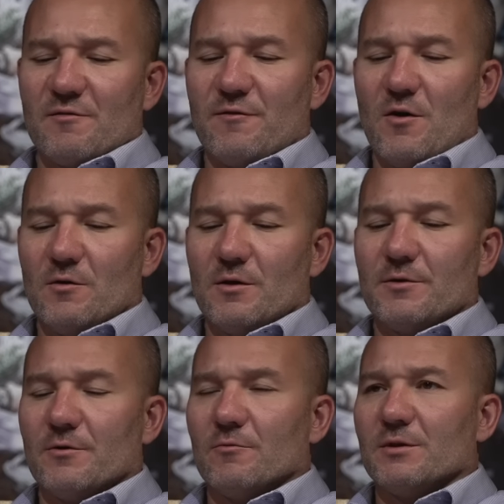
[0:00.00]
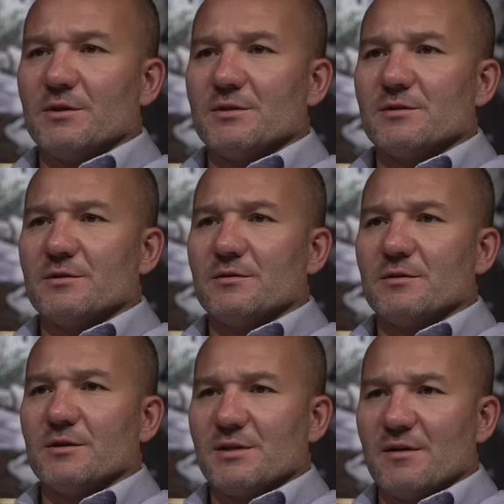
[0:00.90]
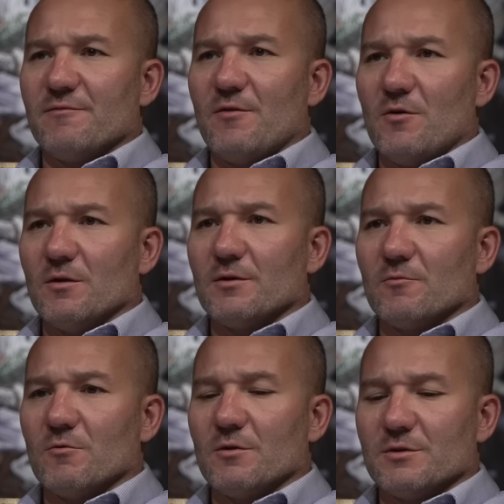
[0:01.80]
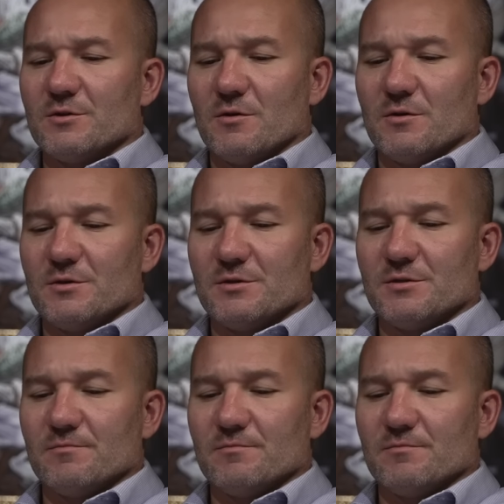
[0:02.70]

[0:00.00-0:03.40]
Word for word: fall under? What these is that fall under one of the charges?